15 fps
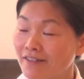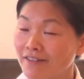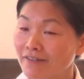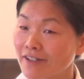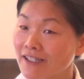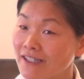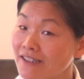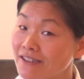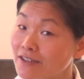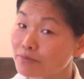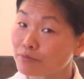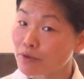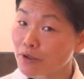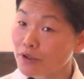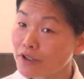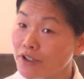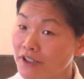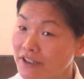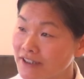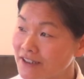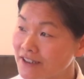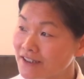when it's
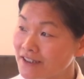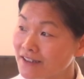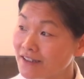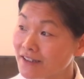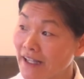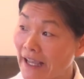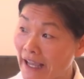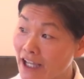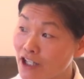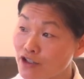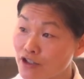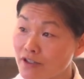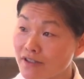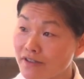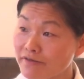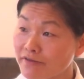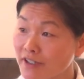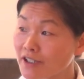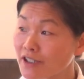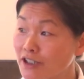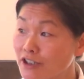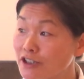burned, the ash is
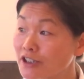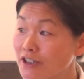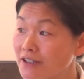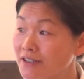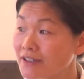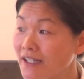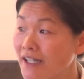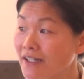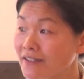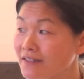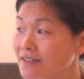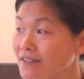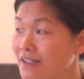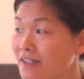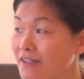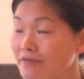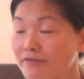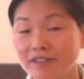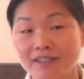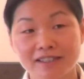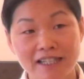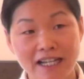very good as the
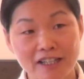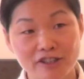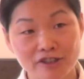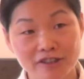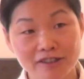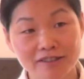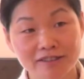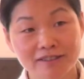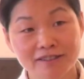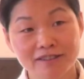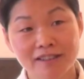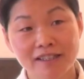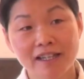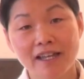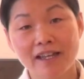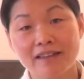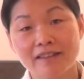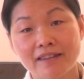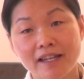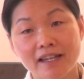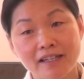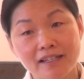fertilizer,
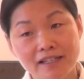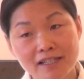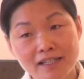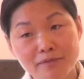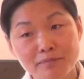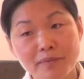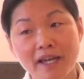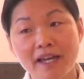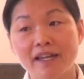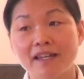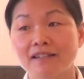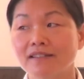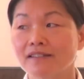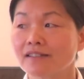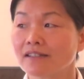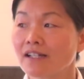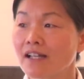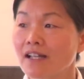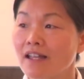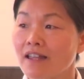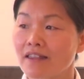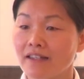and they expand
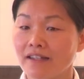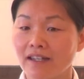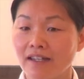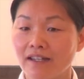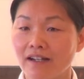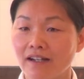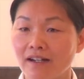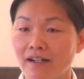the